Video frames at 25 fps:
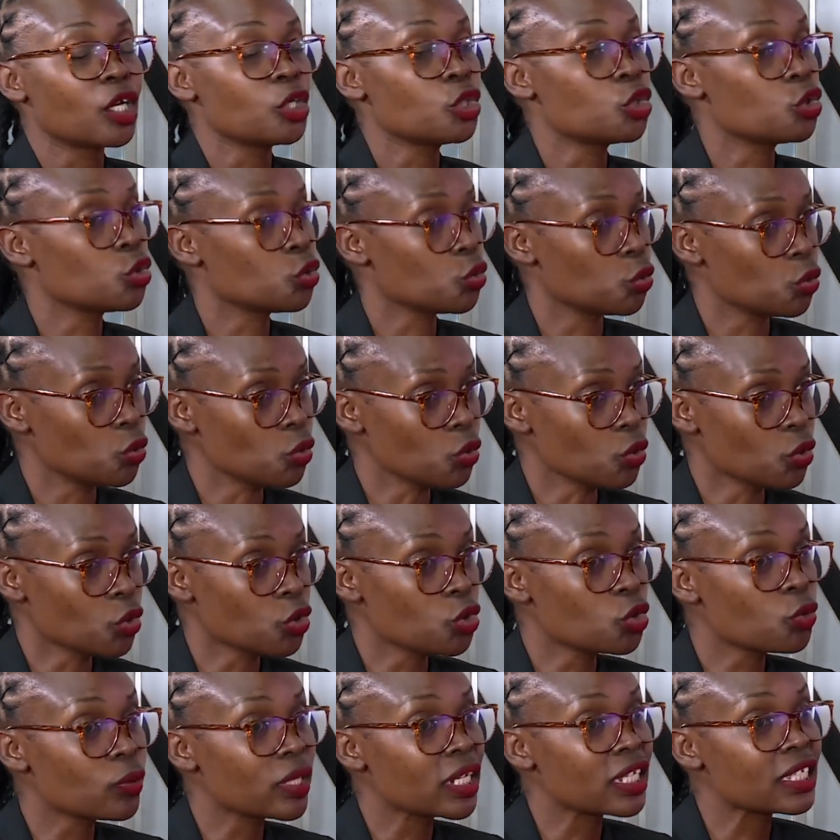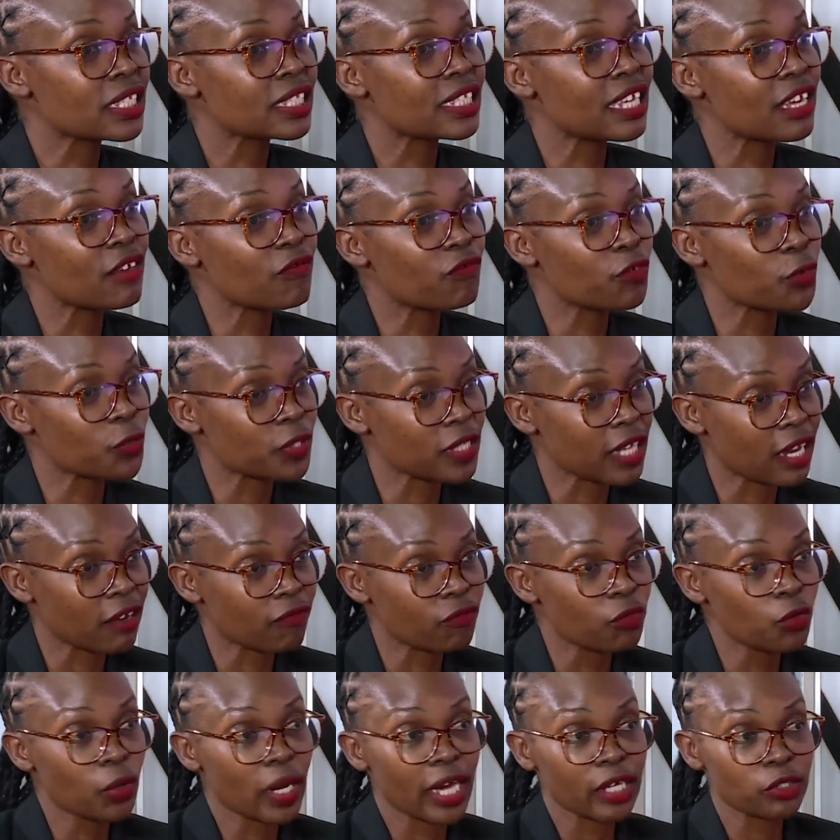Two, you will save
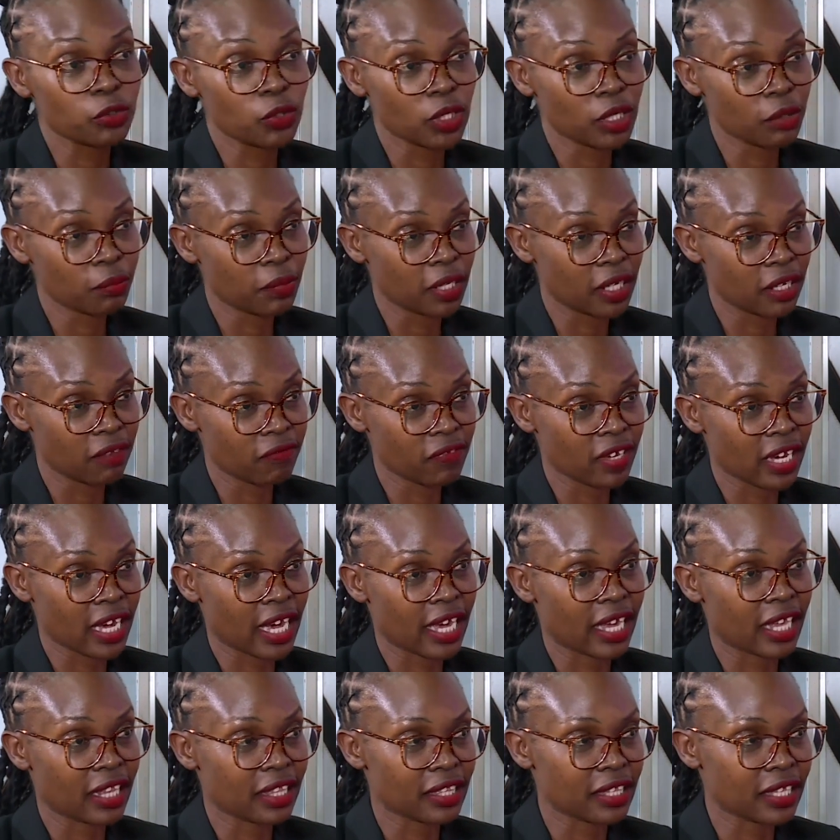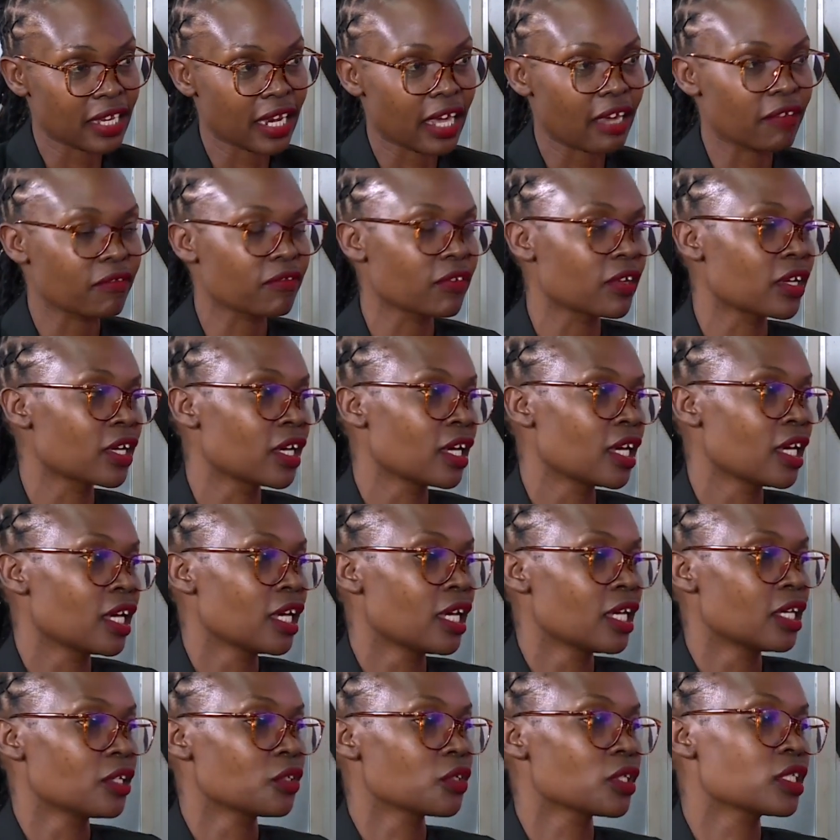yourself. You'll actually be living a healthy life. Mm-hmm.
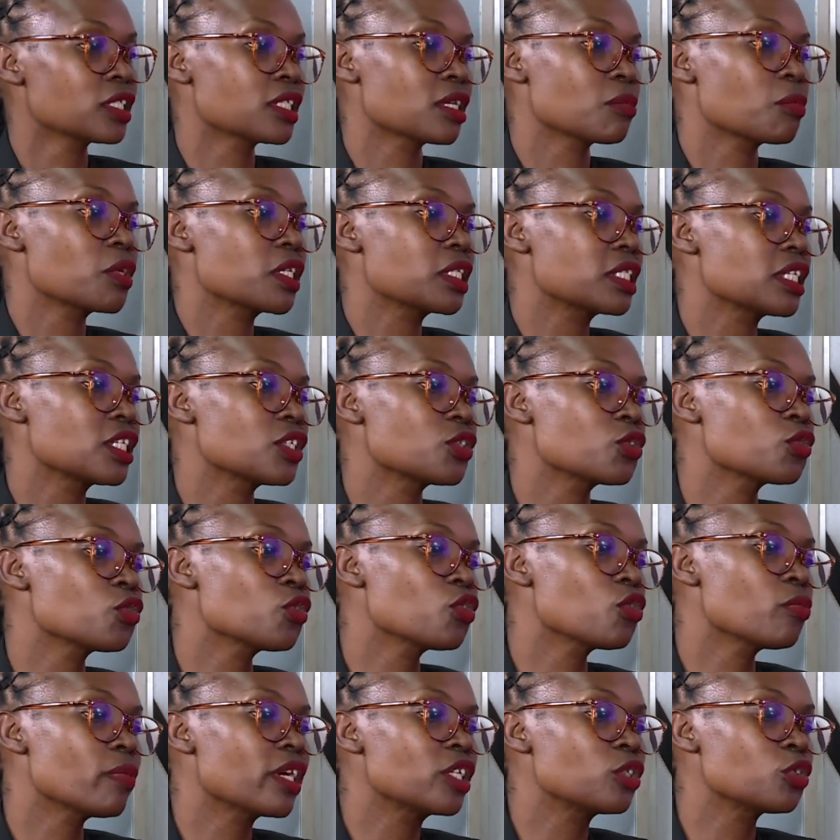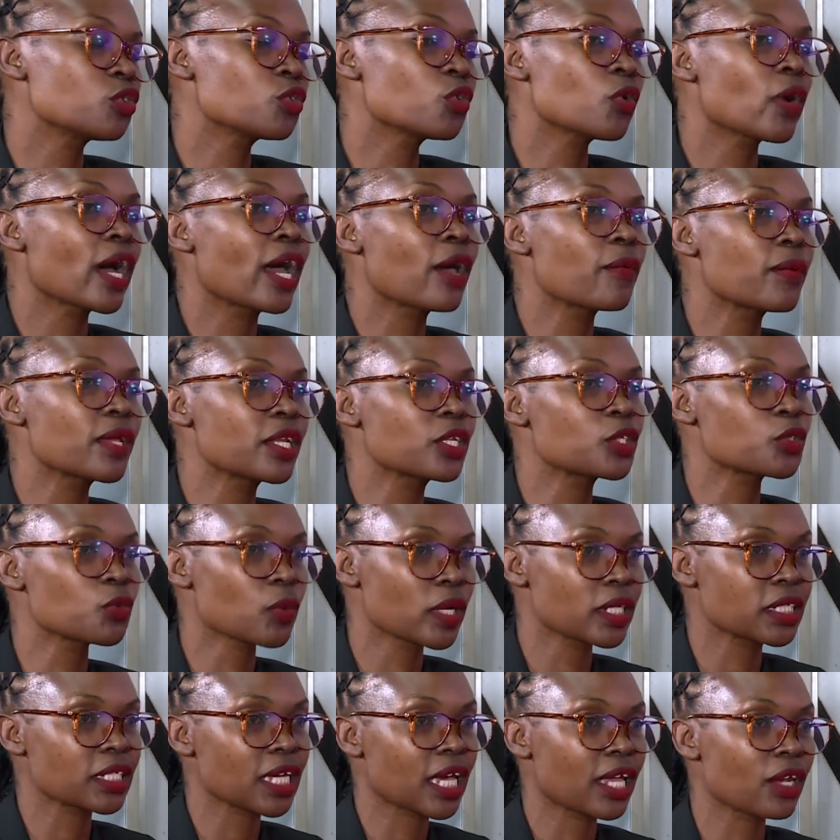So then someone says, no, but you know, I will
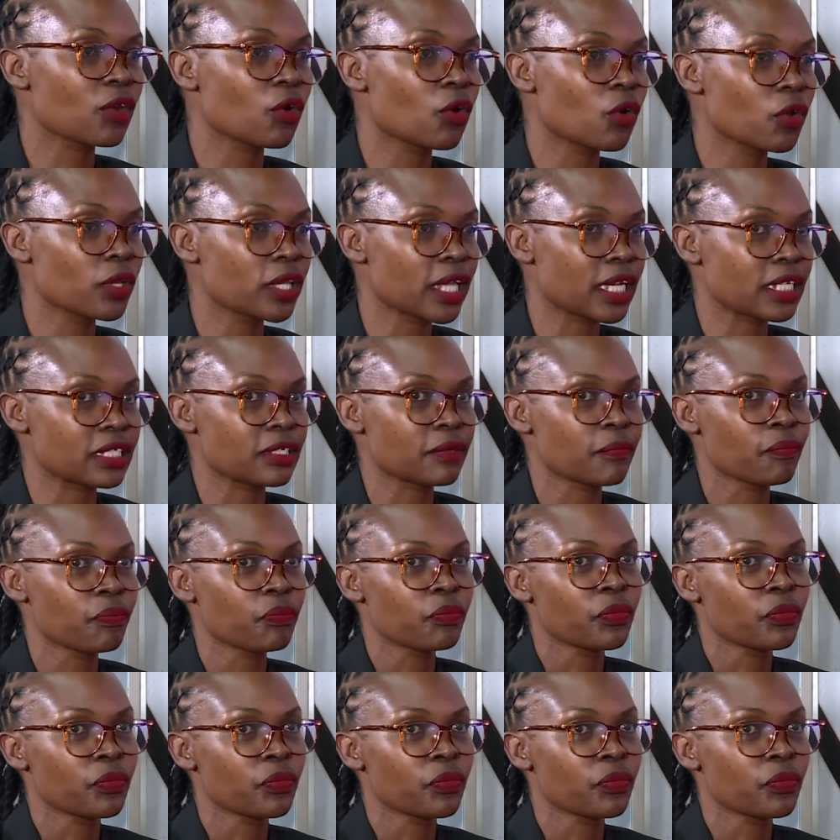sweat and all that.